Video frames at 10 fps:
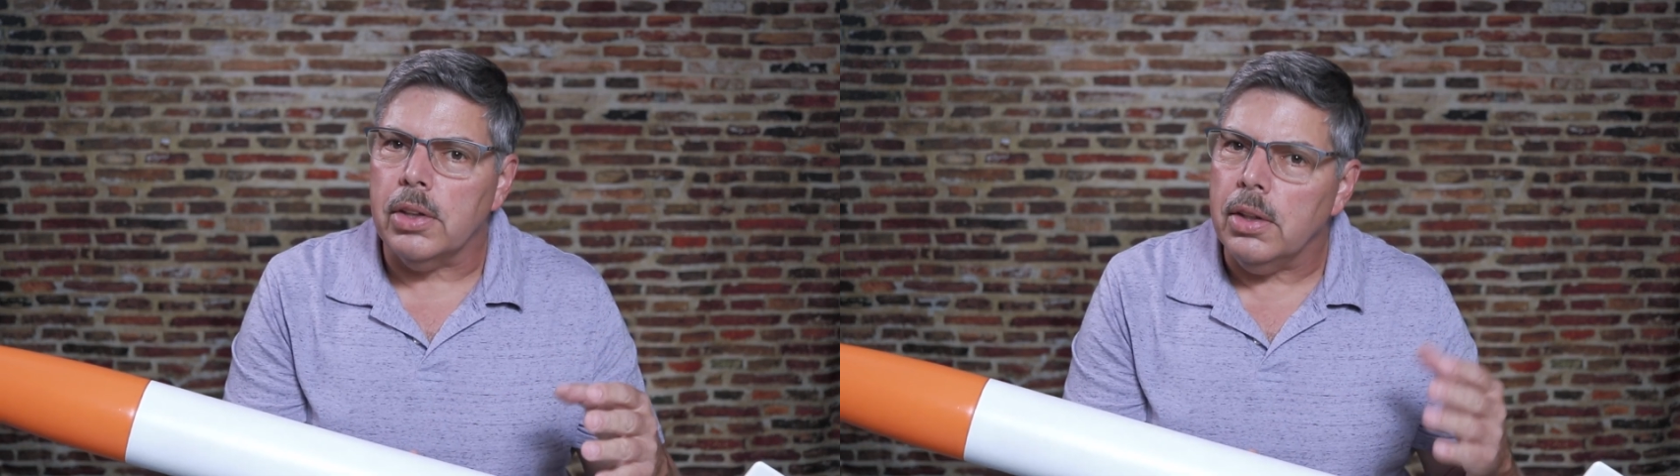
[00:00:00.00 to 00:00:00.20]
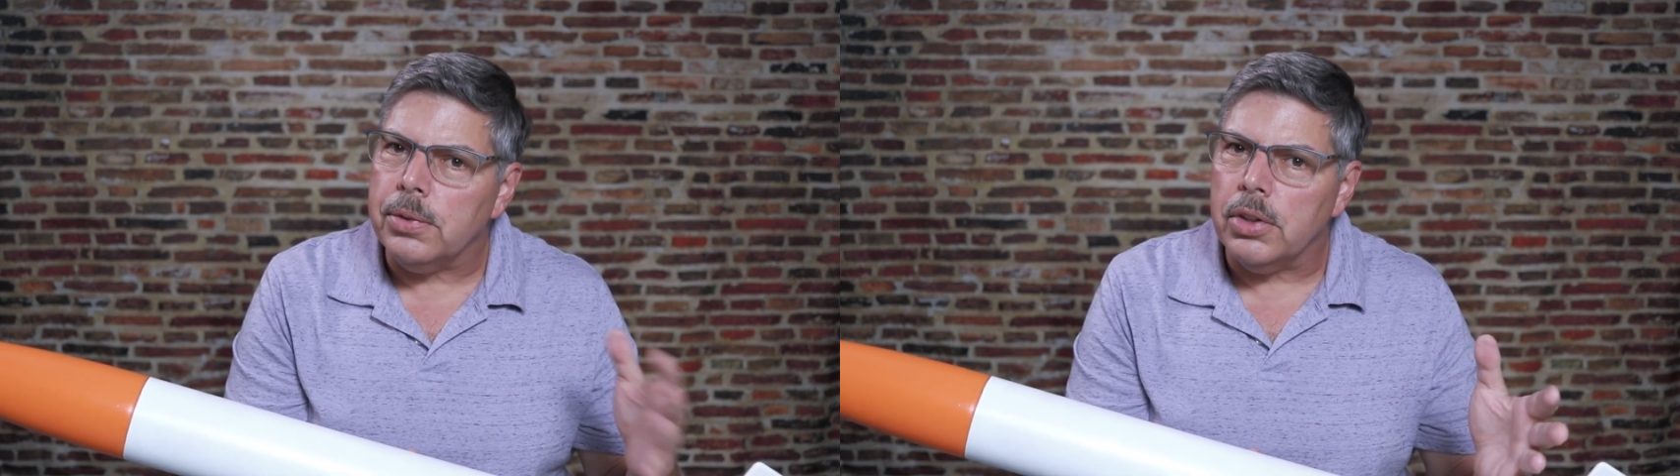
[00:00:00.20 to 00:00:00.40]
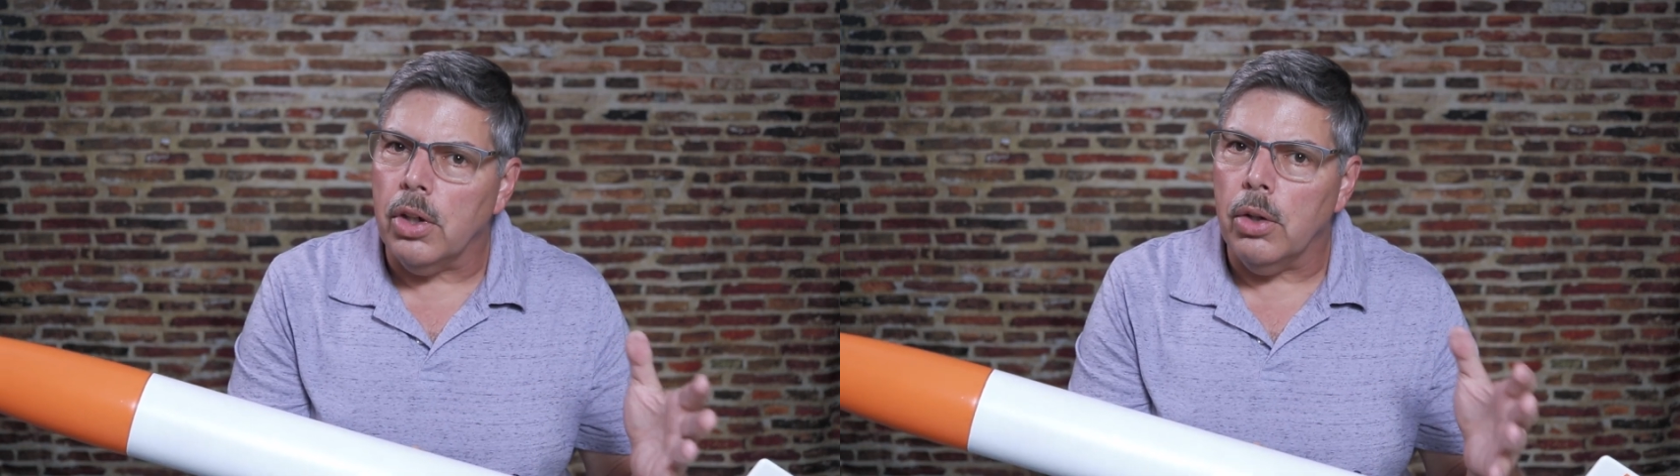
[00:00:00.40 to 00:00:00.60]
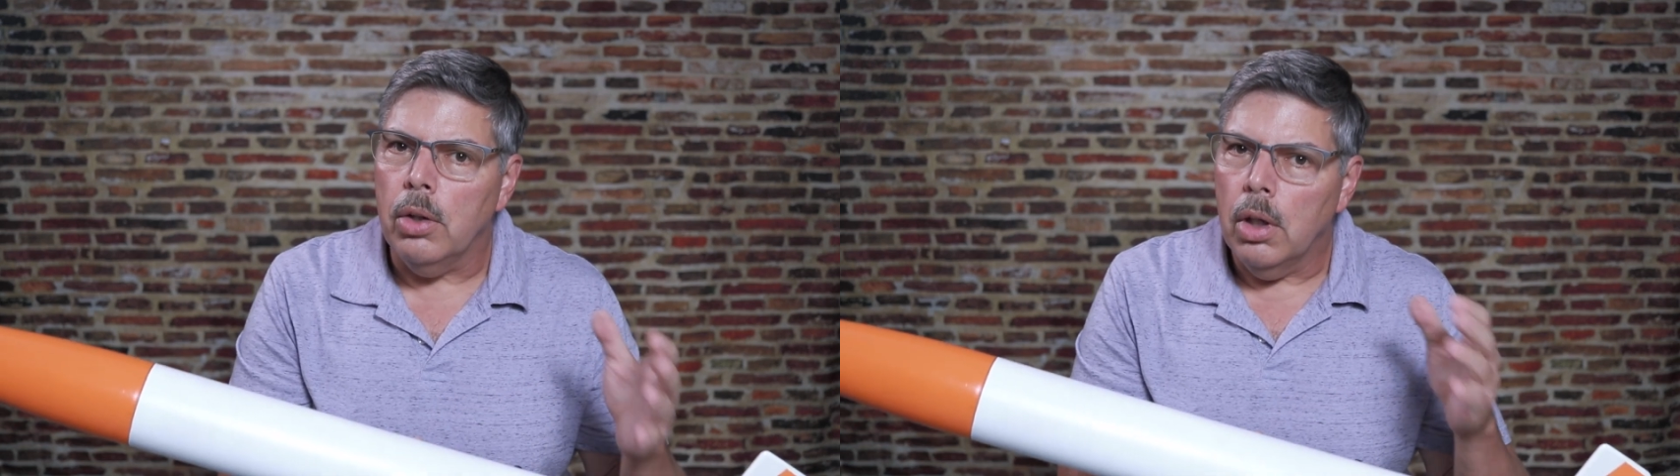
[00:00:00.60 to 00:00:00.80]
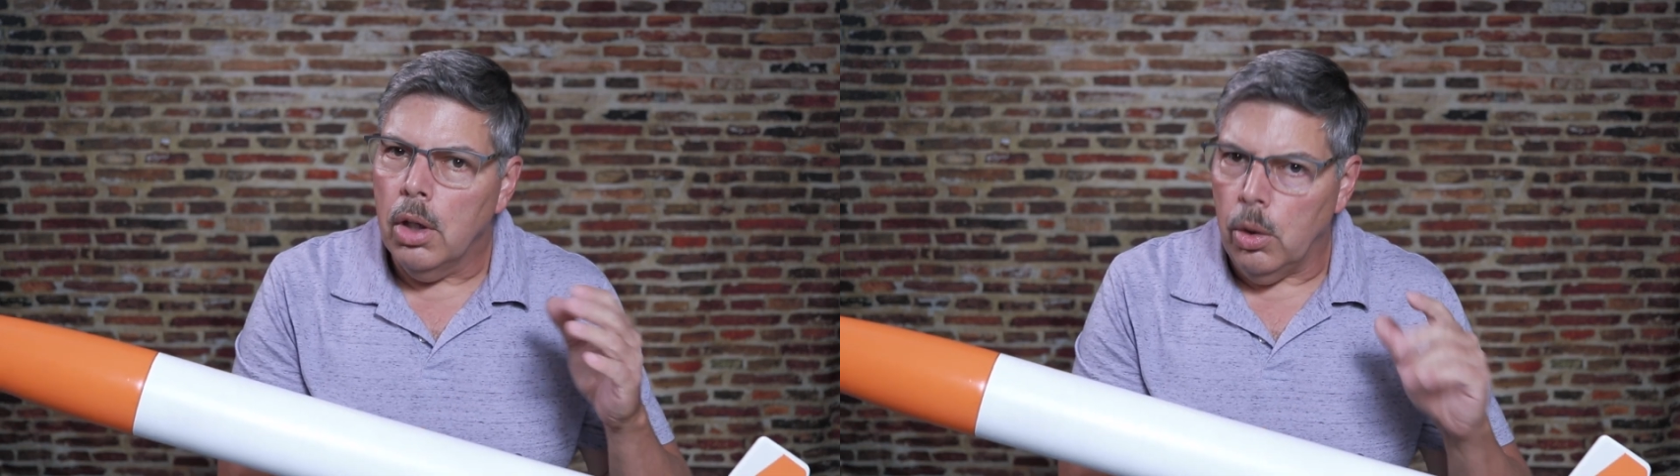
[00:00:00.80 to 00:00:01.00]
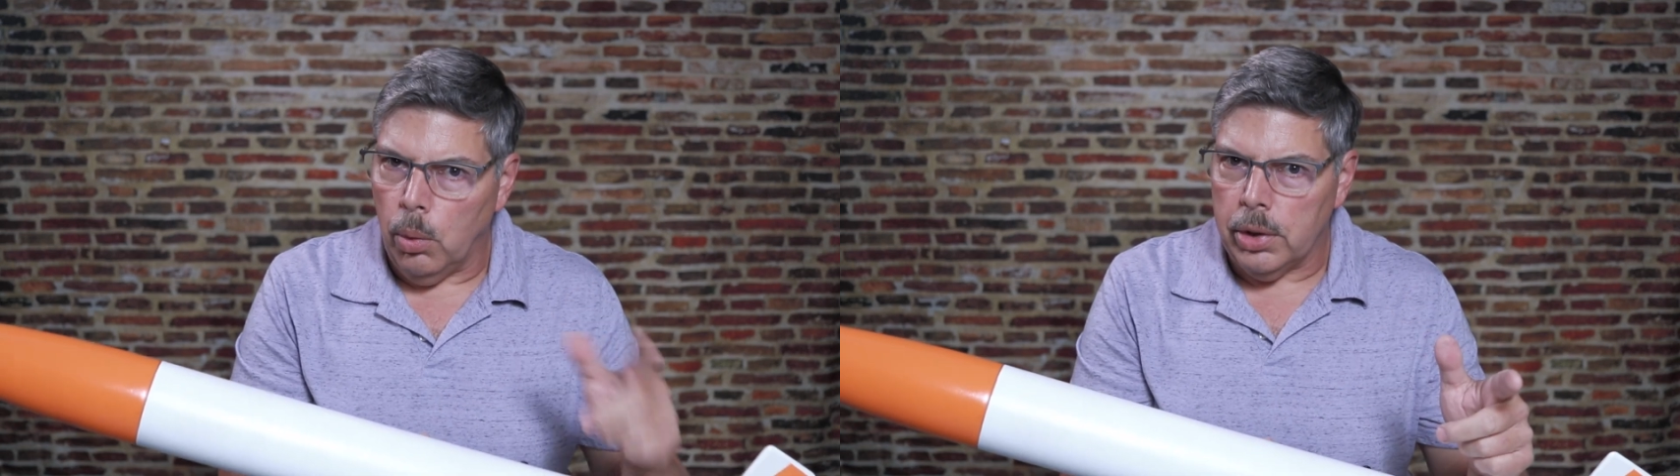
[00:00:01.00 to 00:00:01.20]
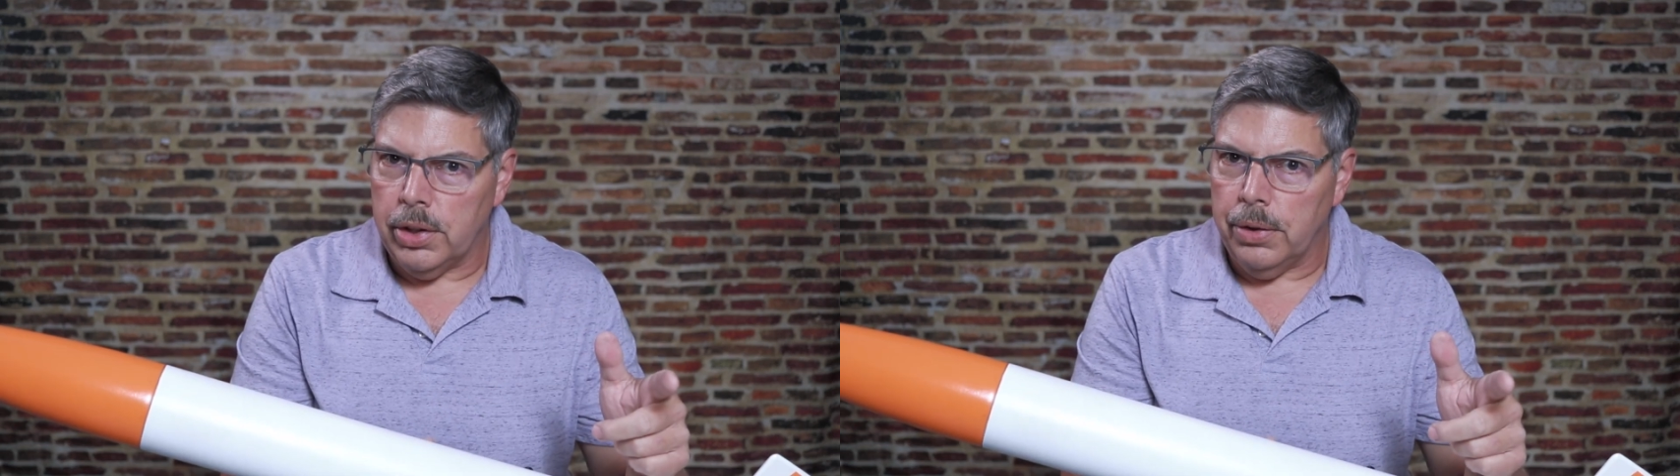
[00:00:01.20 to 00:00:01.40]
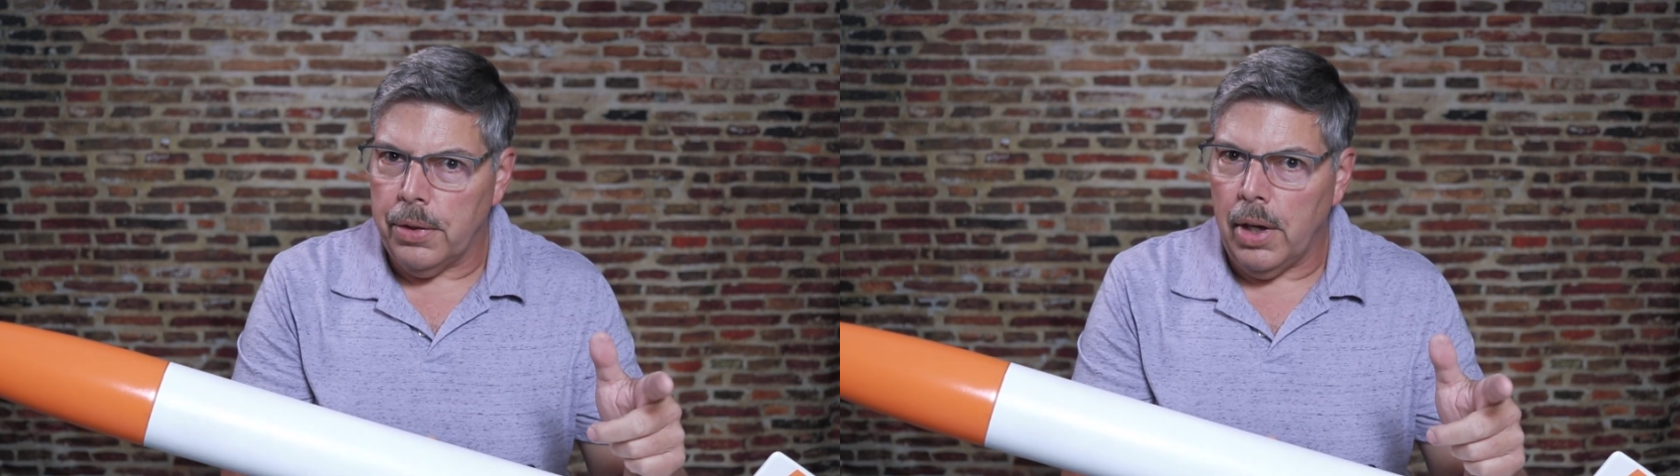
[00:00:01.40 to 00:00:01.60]
And if so, what do
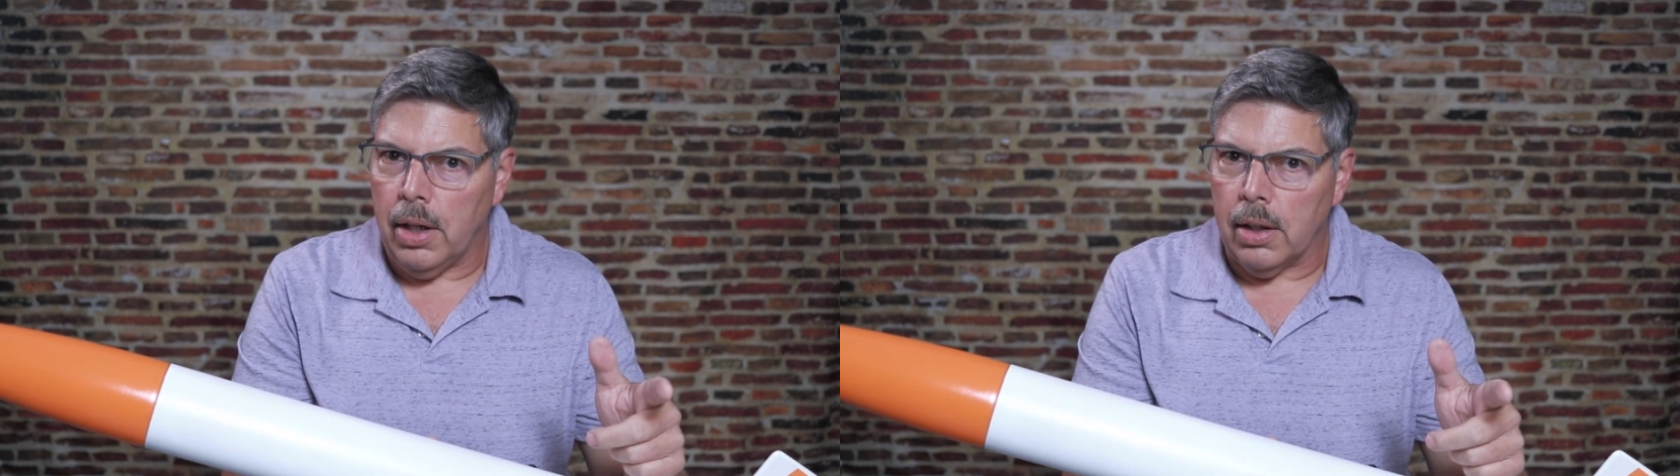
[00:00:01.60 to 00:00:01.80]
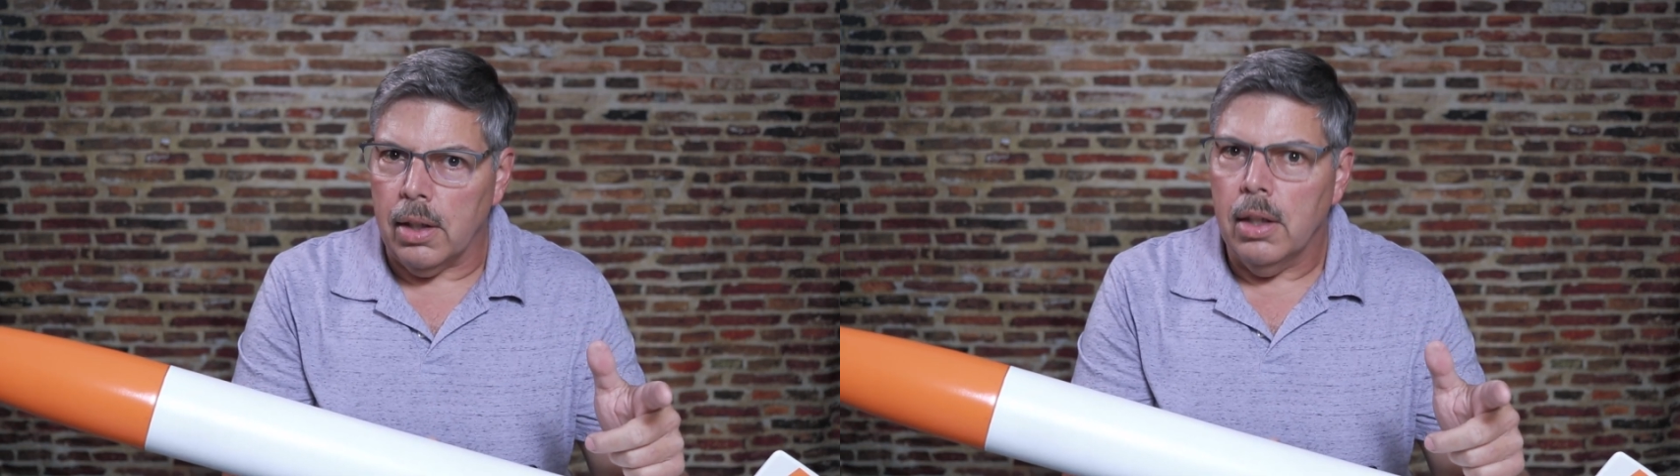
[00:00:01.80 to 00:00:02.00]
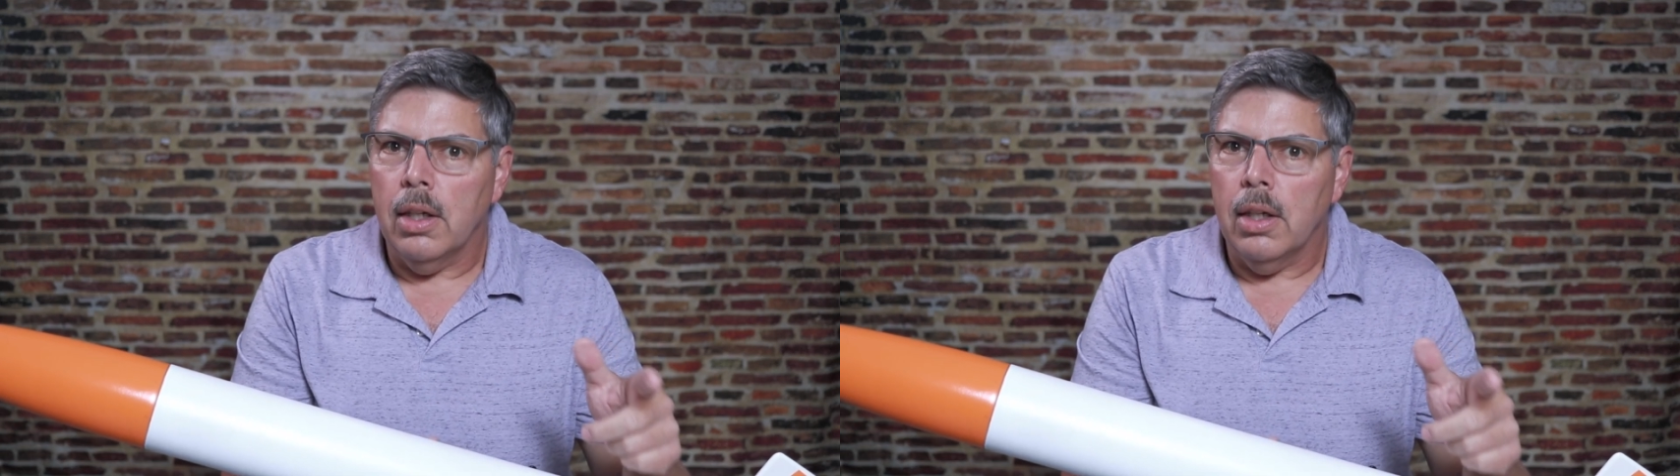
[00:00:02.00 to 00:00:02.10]
you think?